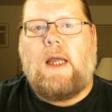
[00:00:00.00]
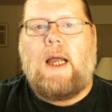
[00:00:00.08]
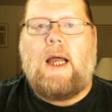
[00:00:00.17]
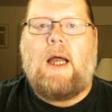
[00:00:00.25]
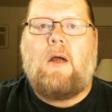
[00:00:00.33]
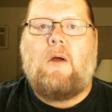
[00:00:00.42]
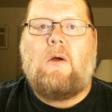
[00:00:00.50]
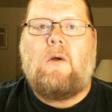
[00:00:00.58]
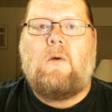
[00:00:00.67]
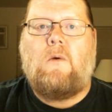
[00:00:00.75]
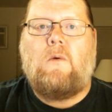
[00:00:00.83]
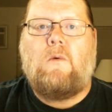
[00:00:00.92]

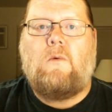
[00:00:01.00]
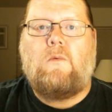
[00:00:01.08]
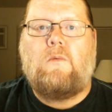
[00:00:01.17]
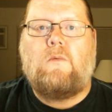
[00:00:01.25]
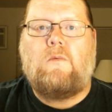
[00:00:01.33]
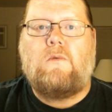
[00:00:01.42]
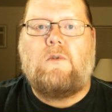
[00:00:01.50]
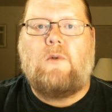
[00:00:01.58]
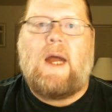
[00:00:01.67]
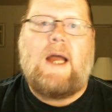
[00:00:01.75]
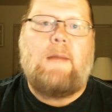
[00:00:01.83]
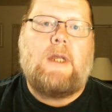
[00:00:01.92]
How do
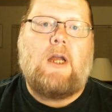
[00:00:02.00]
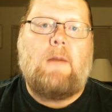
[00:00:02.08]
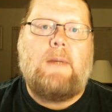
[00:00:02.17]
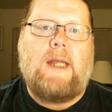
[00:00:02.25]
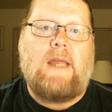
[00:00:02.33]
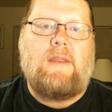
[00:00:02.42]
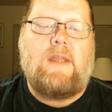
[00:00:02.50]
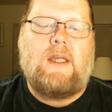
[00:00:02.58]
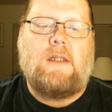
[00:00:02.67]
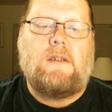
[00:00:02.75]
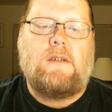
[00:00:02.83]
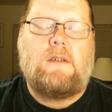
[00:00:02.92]
I become an
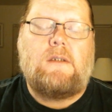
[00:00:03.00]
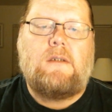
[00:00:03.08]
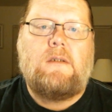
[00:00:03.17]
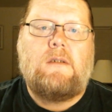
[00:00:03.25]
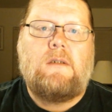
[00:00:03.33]
atheist?